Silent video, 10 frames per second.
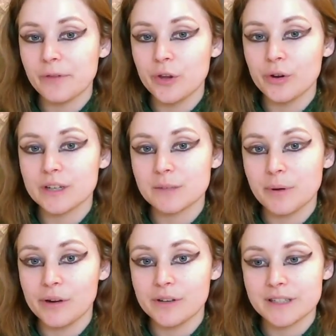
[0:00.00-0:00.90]
you're
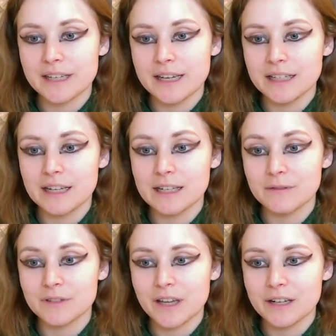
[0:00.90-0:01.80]
experiencing negative
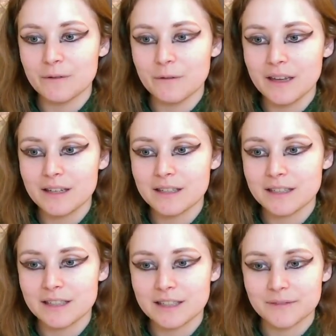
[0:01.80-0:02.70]
side effects.